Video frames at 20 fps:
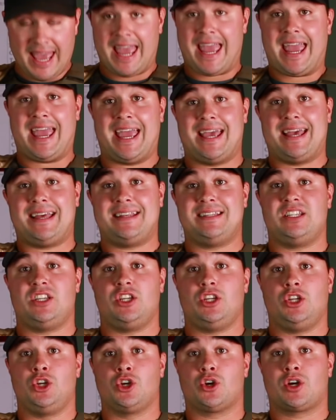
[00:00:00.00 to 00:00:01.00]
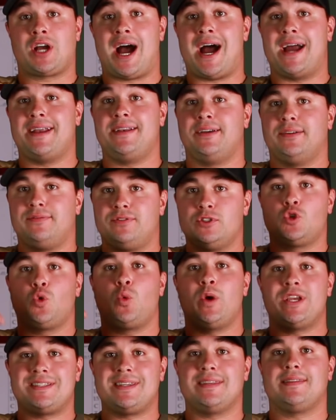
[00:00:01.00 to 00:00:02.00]
and you're kind of
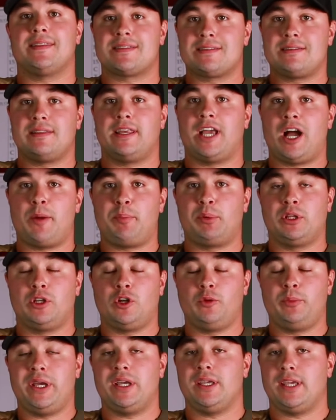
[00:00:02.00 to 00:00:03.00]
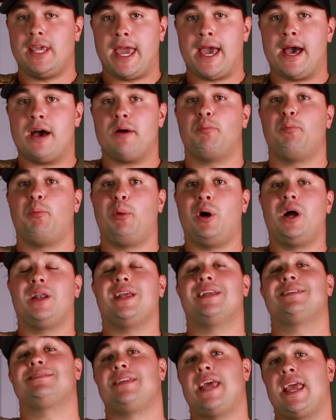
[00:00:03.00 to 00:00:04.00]
twisting the sling up a little bit, yeah, but
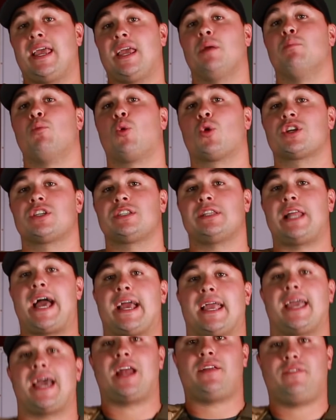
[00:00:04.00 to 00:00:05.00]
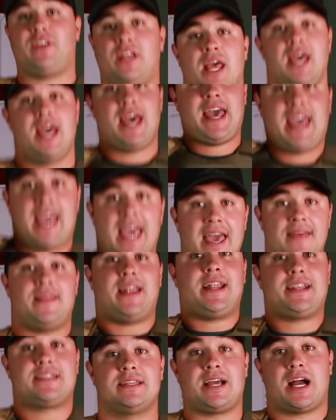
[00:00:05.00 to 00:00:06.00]
it's taking more slack out of it, and
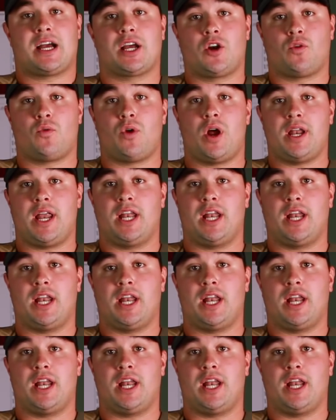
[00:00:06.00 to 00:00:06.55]
then it's not going to run